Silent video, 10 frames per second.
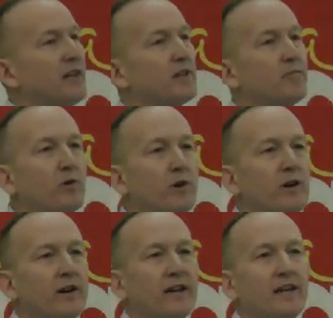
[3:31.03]
and the poor
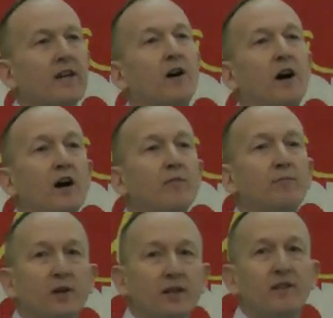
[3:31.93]
are getting
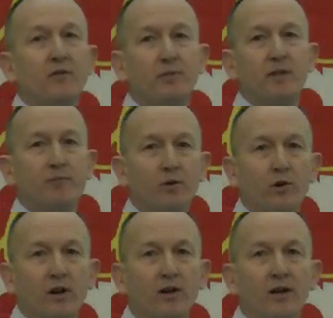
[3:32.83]
unbelievably
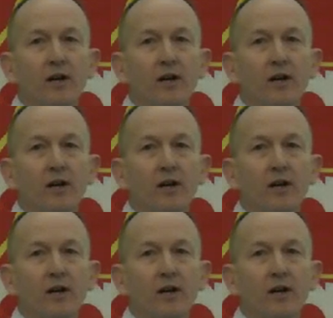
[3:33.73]
poor.